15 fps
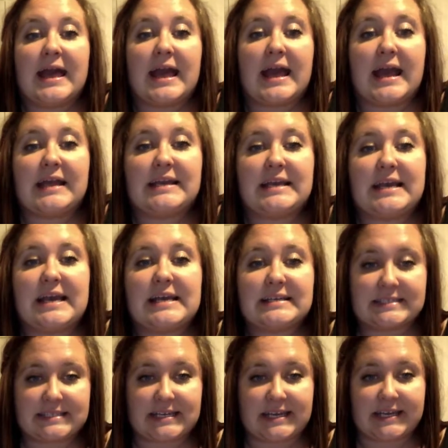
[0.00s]
And he
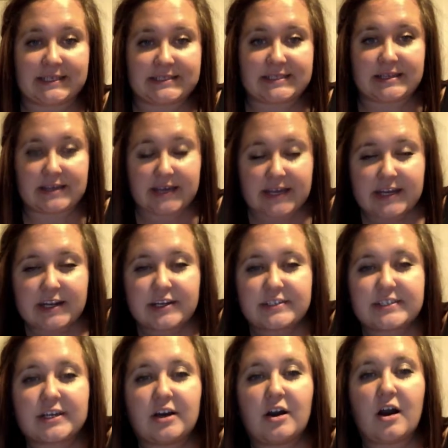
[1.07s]
sings,
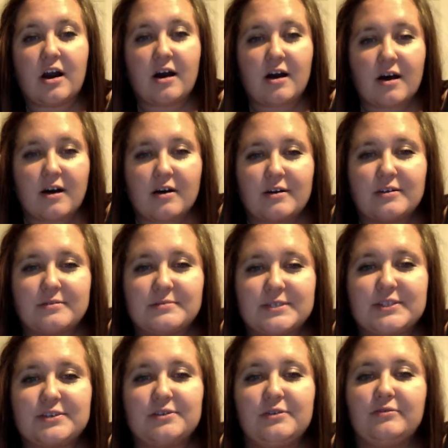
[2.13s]
"There's a calm
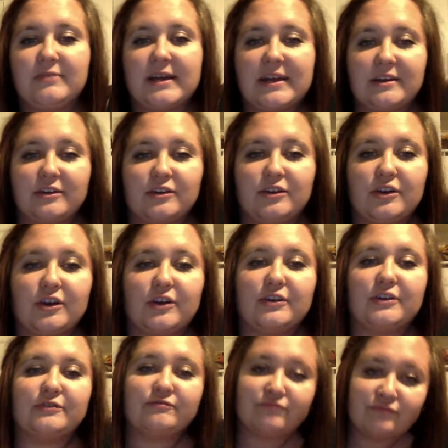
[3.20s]

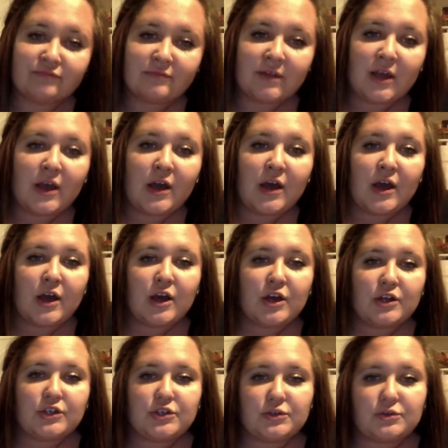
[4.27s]
surrender
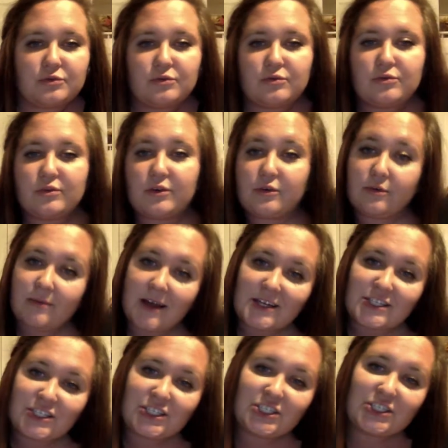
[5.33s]
to the
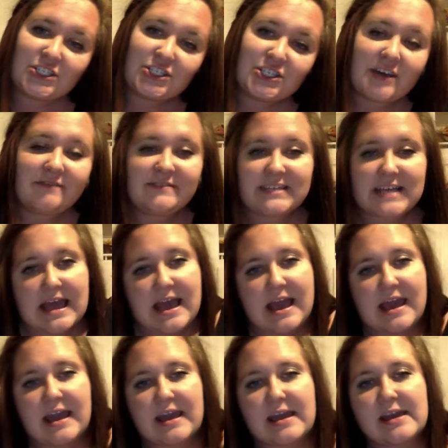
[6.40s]
rush of
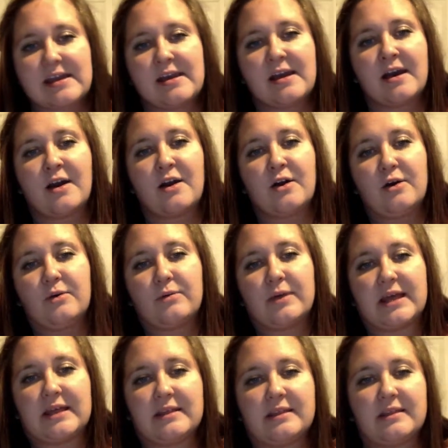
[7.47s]
day
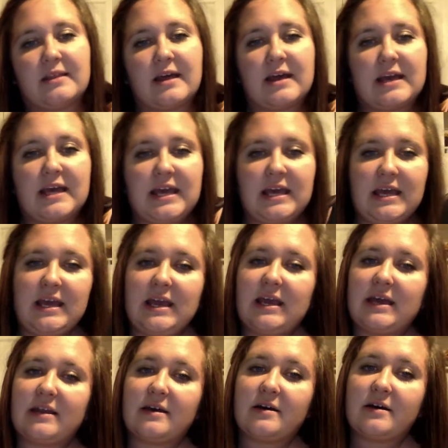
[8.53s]
when the
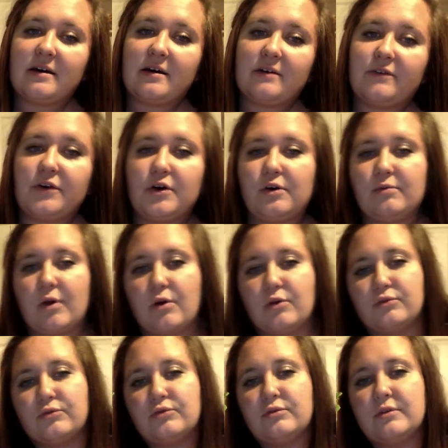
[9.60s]
heat of a
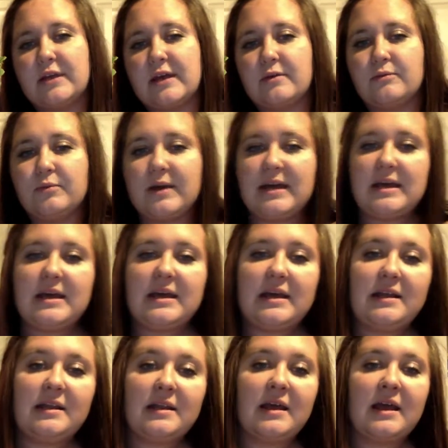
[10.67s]
rolling
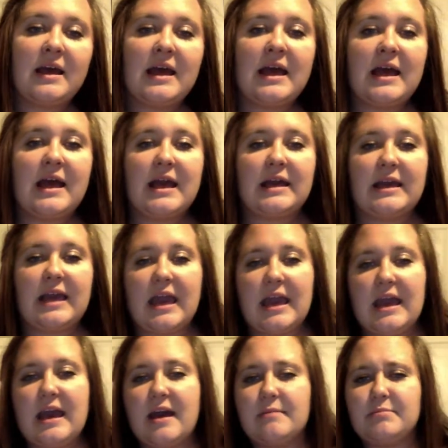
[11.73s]
wind
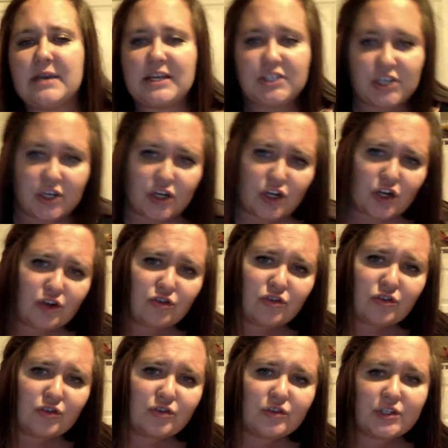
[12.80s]
can be
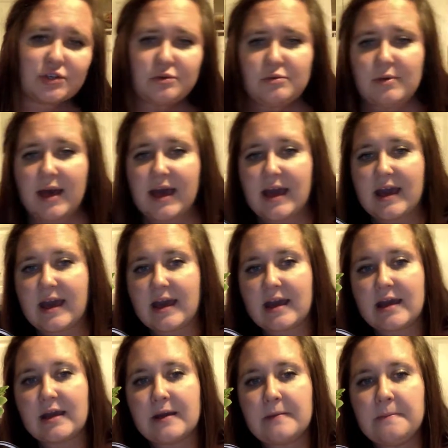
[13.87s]
turned
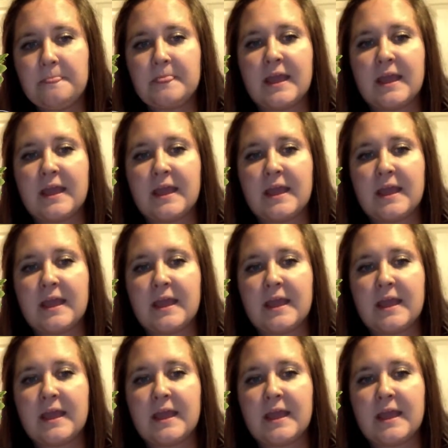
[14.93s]
away.